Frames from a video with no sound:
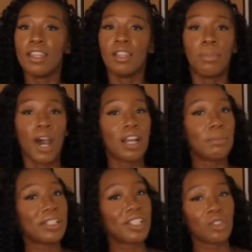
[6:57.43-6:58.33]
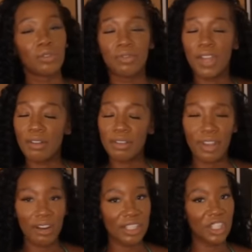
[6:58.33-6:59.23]
The bottom is still very,
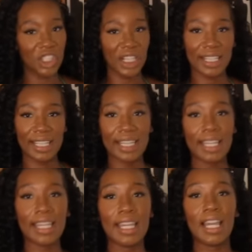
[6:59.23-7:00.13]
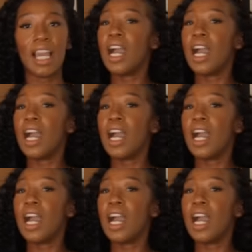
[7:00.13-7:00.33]
very cheeky.